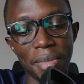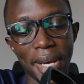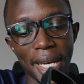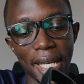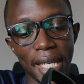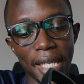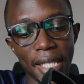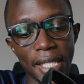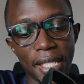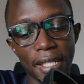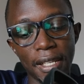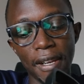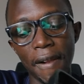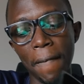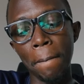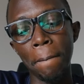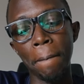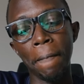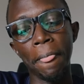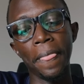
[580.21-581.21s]
market
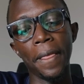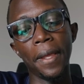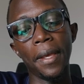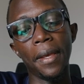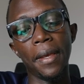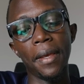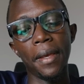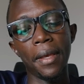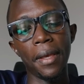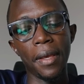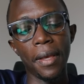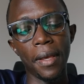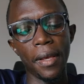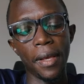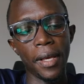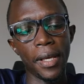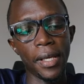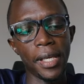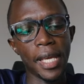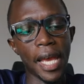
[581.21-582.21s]

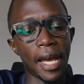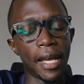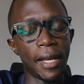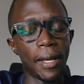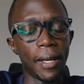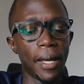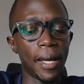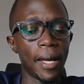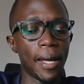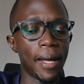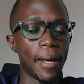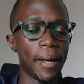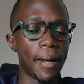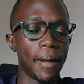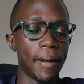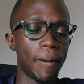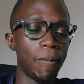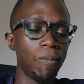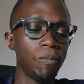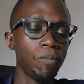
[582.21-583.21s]
yeah
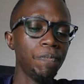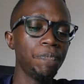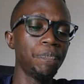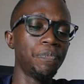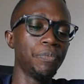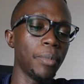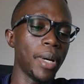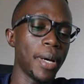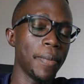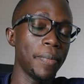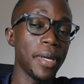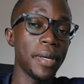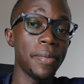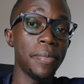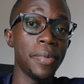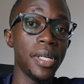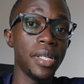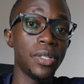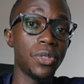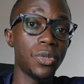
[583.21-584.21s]
uh, but
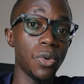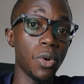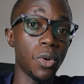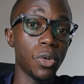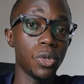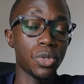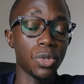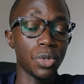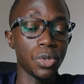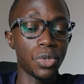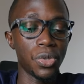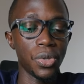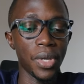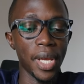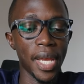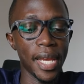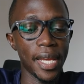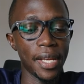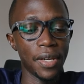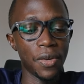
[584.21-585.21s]
maybe also to
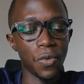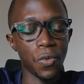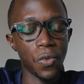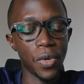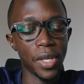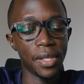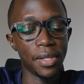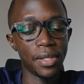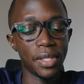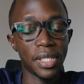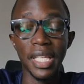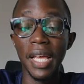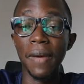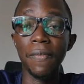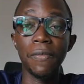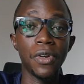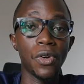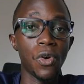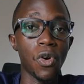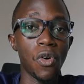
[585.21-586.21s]
end with
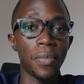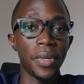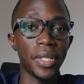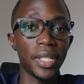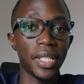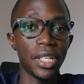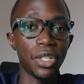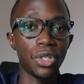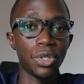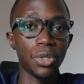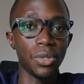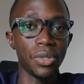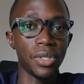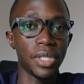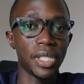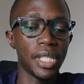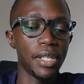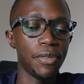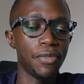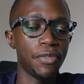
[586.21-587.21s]
some
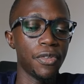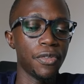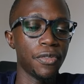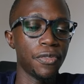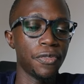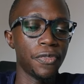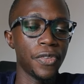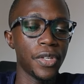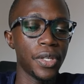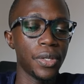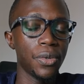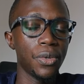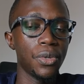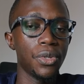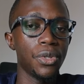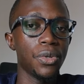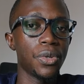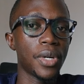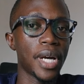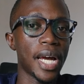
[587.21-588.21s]
recommendations if you feel
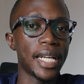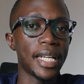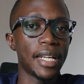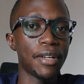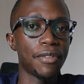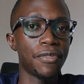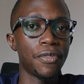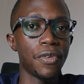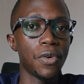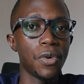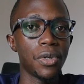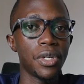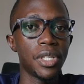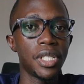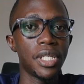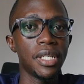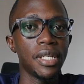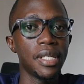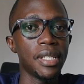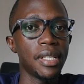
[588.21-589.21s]
you can afford
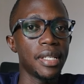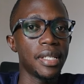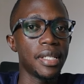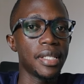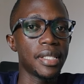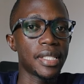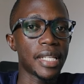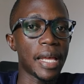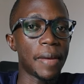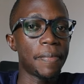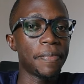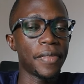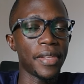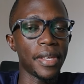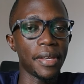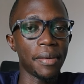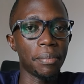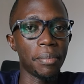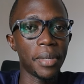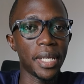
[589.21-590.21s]

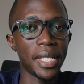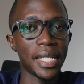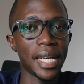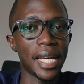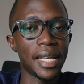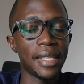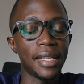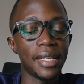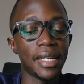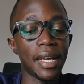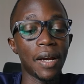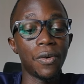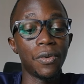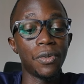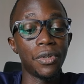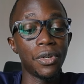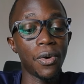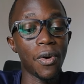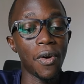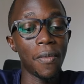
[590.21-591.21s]
something better then i would
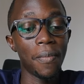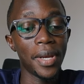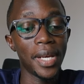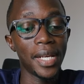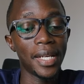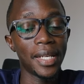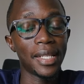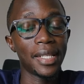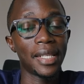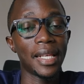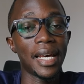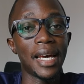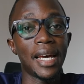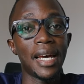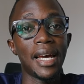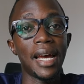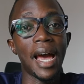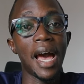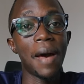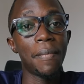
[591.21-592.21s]
recommend
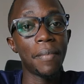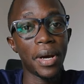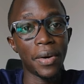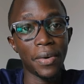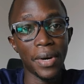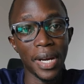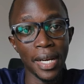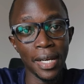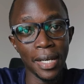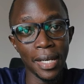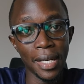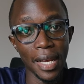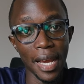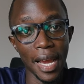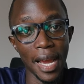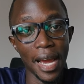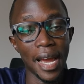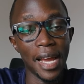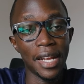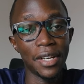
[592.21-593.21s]
the amaran
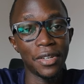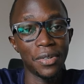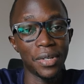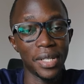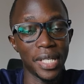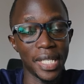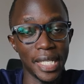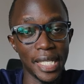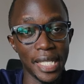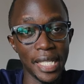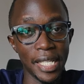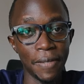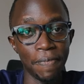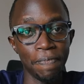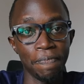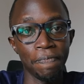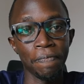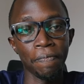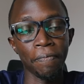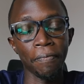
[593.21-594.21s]
100d